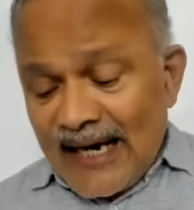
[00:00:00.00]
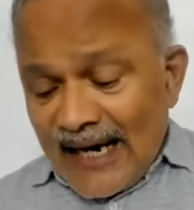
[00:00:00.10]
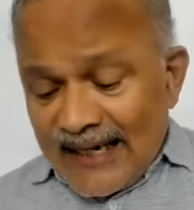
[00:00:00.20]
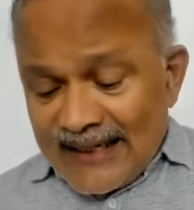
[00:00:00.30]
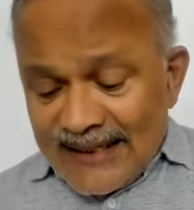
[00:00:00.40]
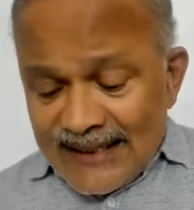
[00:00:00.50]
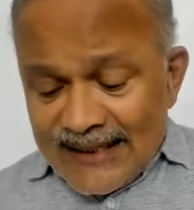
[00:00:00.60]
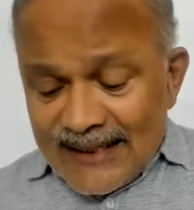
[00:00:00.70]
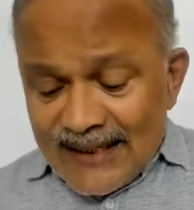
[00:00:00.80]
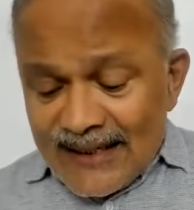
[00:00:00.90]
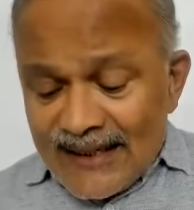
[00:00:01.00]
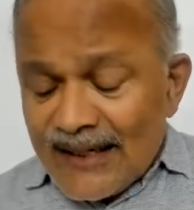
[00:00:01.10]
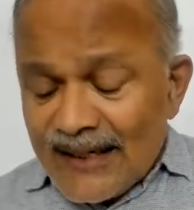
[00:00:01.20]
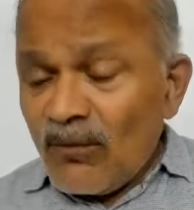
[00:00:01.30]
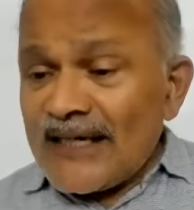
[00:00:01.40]
And here,
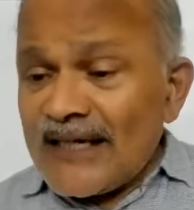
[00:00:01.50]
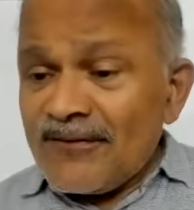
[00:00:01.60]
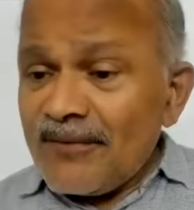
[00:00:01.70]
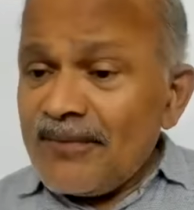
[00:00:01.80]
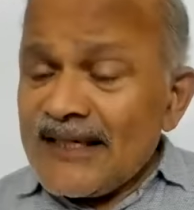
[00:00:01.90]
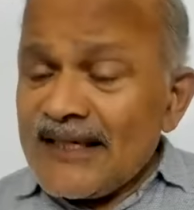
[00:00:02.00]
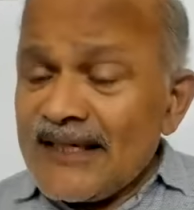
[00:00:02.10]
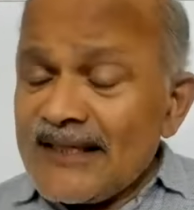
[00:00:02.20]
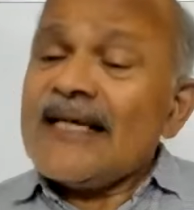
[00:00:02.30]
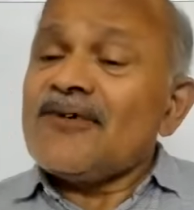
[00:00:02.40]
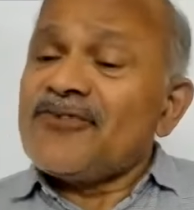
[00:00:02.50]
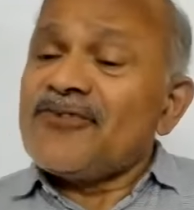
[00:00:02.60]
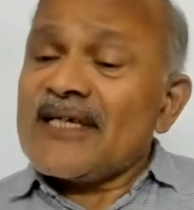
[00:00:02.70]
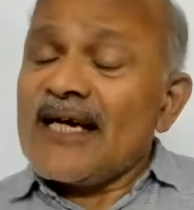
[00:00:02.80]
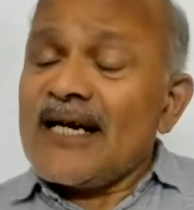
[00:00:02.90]
whatever be the
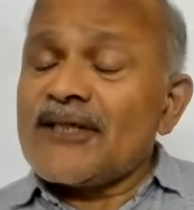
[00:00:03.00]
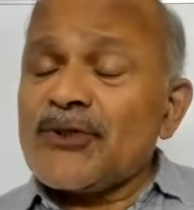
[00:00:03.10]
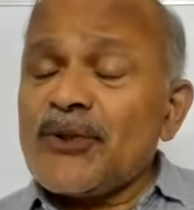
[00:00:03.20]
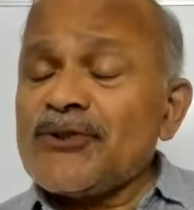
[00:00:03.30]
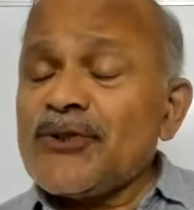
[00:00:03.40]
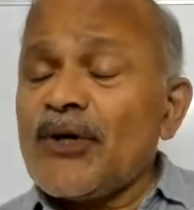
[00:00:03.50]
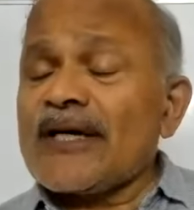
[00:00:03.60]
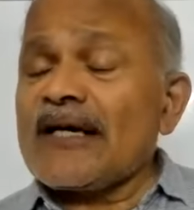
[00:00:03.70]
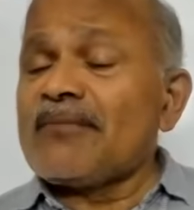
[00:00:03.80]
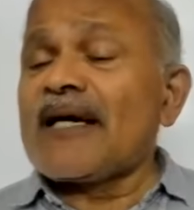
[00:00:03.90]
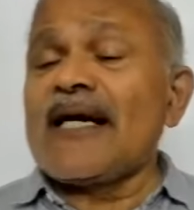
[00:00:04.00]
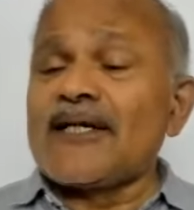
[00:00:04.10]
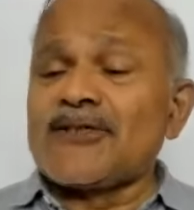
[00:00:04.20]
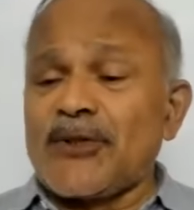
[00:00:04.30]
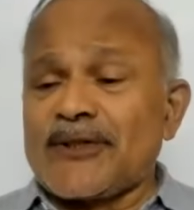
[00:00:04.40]
physical adsorption or chemical
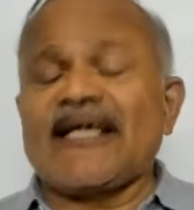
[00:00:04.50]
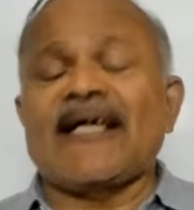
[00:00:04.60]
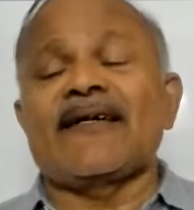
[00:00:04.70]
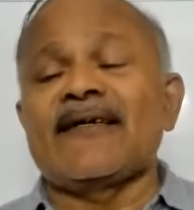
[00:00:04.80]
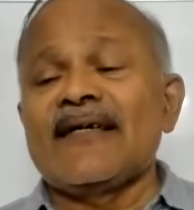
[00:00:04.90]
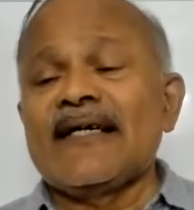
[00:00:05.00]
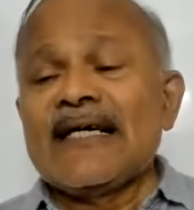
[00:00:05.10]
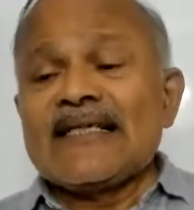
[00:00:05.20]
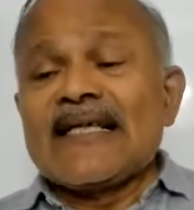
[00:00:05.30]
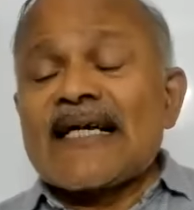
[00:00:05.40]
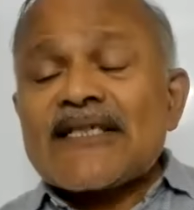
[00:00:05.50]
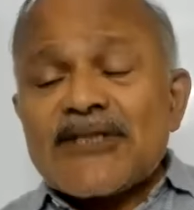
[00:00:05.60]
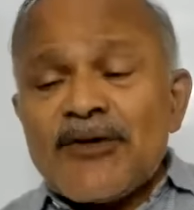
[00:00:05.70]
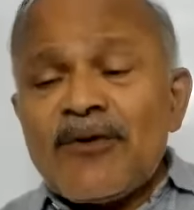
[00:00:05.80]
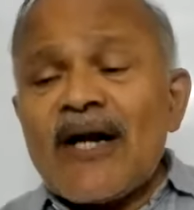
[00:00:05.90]
adsorption, the
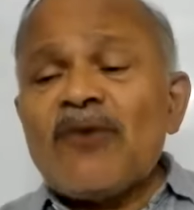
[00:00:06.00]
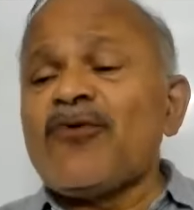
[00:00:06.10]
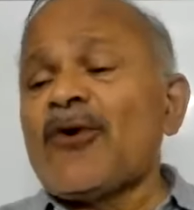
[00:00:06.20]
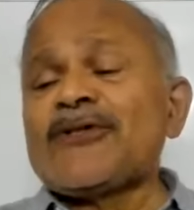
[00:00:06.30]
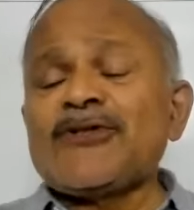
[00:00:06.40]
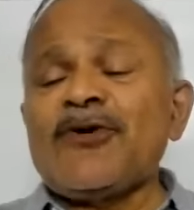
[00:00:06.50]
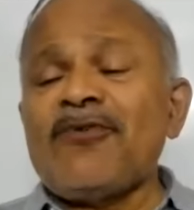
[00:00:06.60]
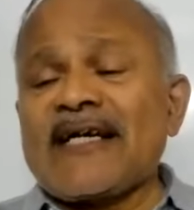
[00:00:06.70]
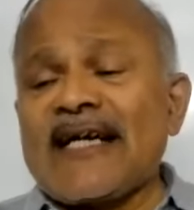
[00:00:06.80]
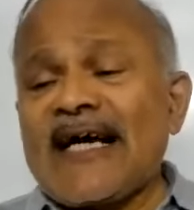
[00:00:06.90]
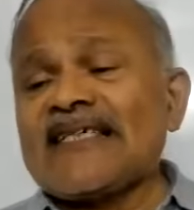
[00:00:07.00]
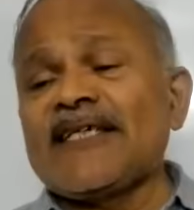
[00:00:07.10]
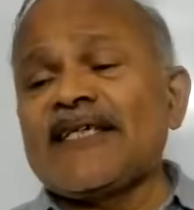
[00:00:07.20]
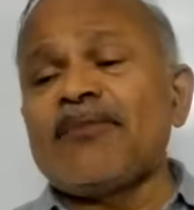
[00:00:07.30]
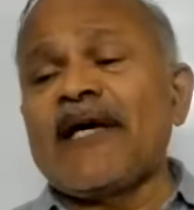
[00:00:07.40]
residual force of
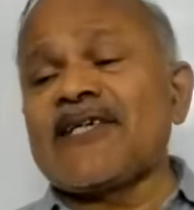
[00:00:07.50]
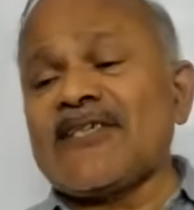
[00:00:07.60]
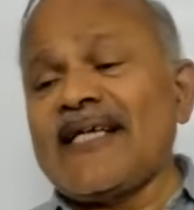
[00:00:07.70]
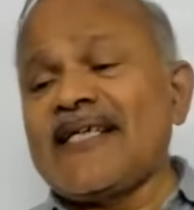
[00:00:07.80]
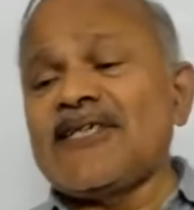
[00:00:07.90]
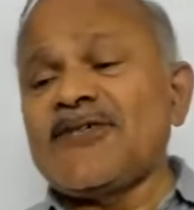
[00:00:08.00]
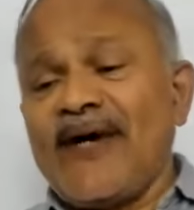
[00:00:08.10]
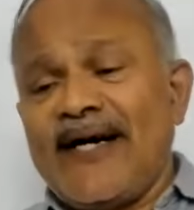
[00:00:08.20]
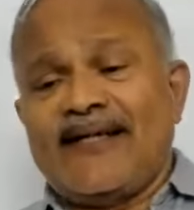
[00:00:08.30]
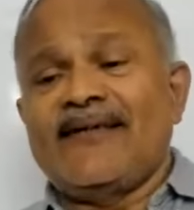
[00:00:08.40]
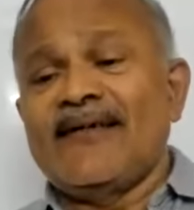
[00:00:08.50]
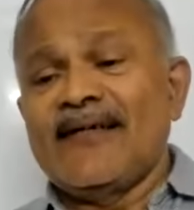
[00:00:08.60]
attraction is being satisfied,